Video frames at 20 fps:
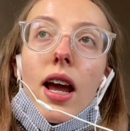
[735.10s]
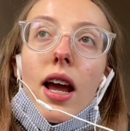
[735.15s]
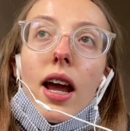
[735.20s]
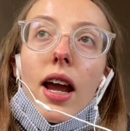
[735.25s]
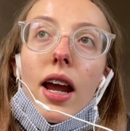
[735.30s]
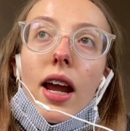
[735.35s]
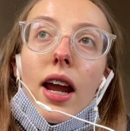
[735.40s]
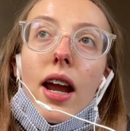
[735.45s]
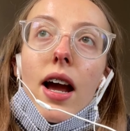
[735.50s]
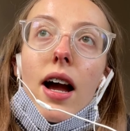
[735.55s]

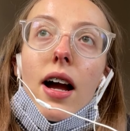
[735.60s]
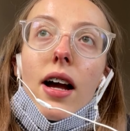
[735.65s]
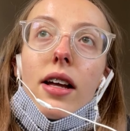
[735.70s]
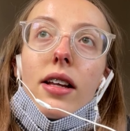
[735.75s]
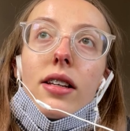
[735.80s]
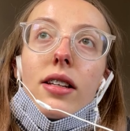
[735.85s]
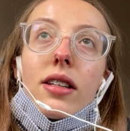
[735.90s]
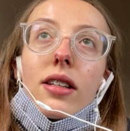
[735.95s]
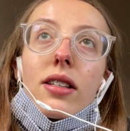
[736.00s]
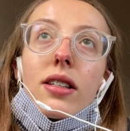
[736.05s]

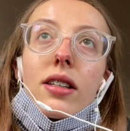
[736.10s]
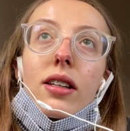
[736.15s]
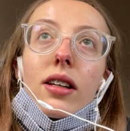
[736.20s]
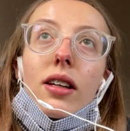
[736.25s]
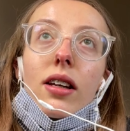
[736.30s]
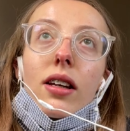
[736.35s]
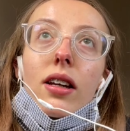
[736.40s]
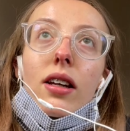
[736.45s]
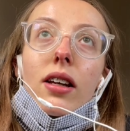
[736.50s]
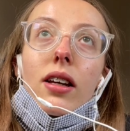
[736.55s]
and
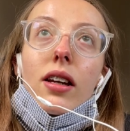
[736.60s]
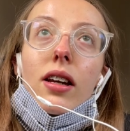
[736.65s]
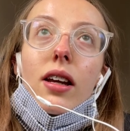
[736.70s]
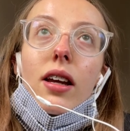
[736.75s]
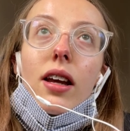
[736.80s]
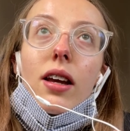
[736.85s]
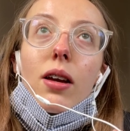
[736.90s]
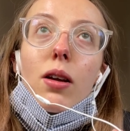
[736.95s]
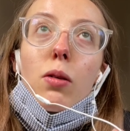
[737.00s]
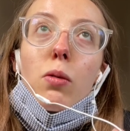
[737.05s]

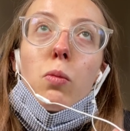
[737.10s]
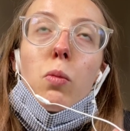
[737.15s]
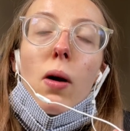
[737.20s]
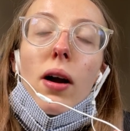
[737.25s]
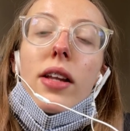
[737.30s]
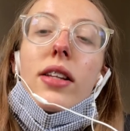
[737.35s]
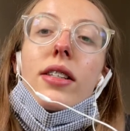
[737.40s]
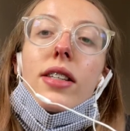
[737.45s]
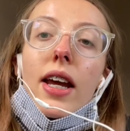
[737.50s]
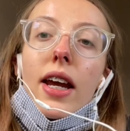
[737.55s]

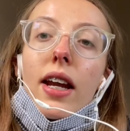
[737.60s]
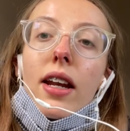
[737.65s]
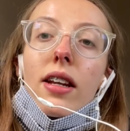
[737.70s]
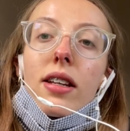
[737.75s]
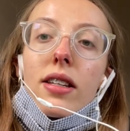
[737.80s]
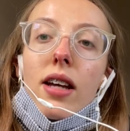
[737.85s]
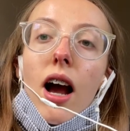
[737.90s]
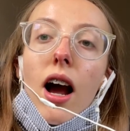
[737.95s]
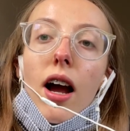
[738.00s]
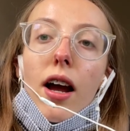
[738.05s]
one day at a
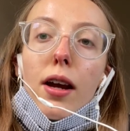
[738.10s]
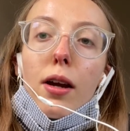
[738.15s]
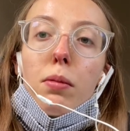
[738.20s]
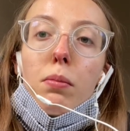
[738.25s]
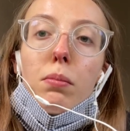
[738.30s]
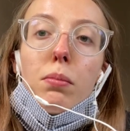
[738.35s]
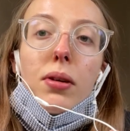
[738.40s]
time.